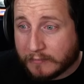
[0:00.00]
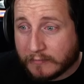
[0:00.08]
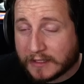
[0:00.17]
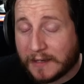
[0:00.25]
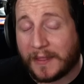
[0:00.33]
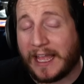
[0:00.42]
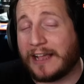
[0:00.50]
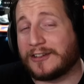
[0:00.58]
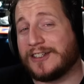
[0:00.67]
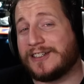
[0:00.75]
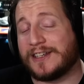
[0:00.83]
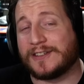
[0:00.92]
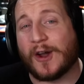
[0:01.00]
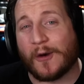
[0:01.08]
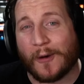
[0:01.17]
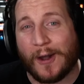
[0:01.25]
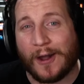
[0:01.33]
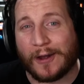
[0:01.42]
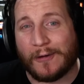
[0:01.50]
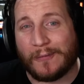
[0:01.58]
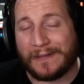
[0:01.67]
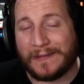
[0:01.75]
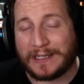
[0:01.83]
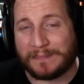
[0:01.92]
something actually does go wrong
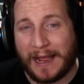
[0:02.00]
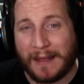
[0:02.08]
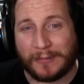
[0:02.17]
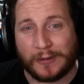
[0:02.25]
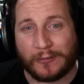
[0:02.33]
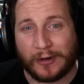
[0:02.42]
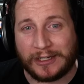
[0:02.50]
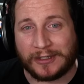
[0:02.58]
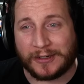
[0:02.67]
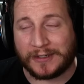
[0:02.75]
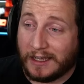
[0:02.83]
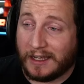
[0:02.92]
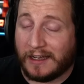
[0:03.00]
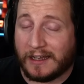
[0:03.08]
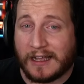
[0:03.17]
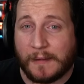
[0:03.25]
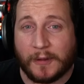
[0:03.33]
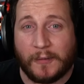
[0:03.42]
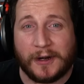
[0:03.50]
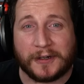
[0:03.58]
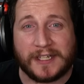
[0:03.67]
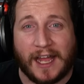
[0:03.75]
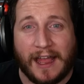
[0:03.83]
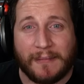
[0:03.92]
with these bamboo printers uh, come the
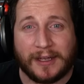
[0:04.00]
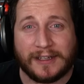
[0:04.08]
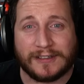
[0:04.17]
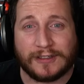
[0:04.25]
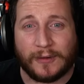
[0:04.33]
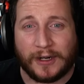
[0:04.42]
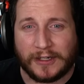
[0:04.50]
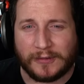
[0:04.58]
wintertime twenty